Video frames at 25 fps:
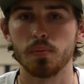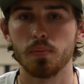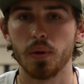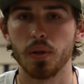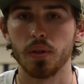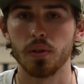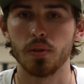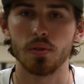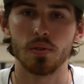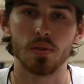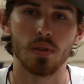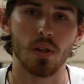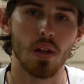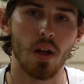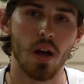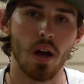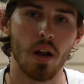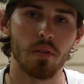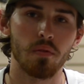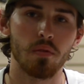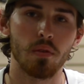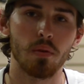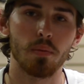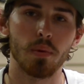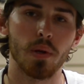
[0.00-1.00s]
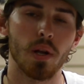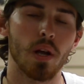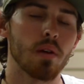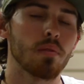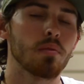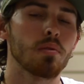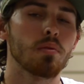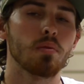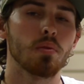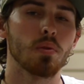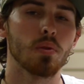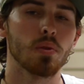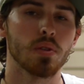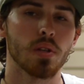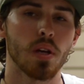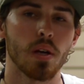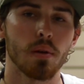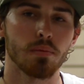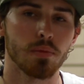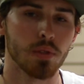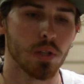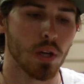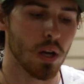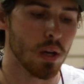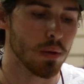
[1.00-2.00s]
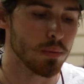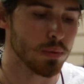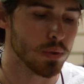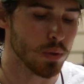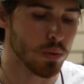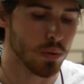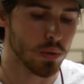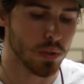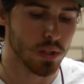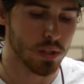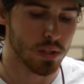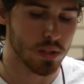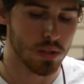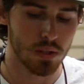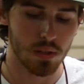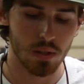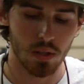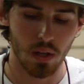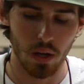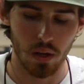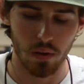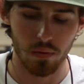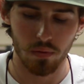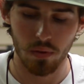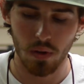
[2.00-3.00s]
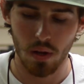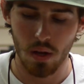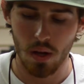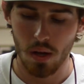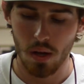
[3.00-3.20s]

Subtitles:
but there's a lot of them and I have a full-time job, so it gets tough.